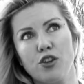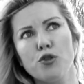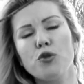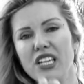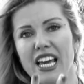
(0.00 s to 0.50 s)

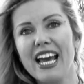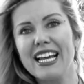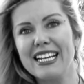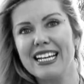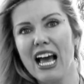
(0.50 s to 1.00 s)
you
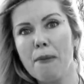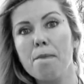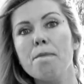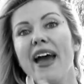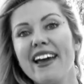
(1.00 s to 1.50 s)
can
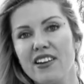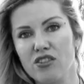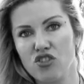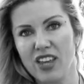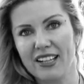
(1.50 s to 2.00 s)

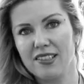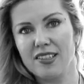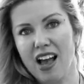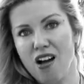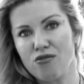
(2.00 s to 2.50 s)
manage that
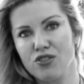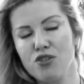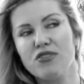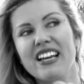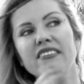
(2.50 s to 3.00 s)
sound,
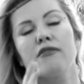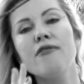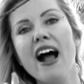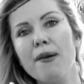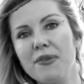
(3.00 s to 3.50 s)
you can
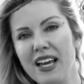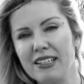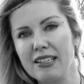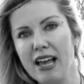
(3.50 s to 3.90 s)
grab that